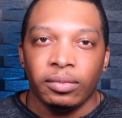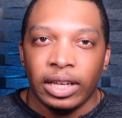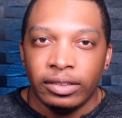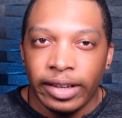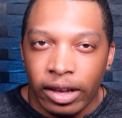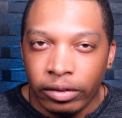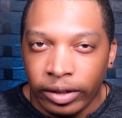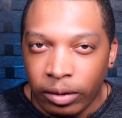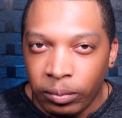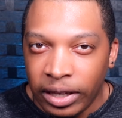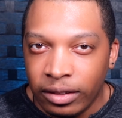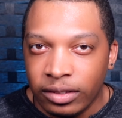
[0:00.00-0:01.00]
Integrity
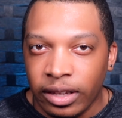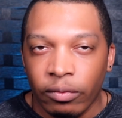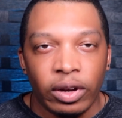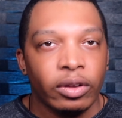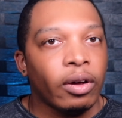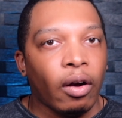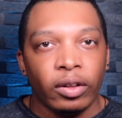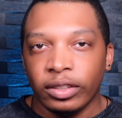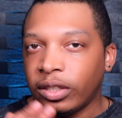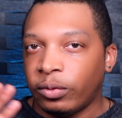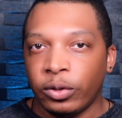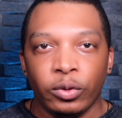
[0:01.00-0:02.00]
means that
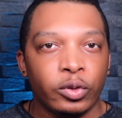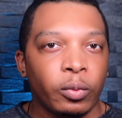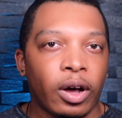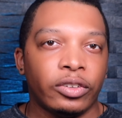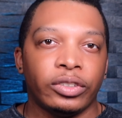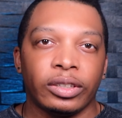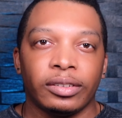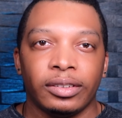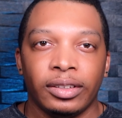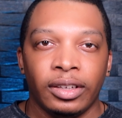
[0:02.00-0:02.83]
regardless of who's watching,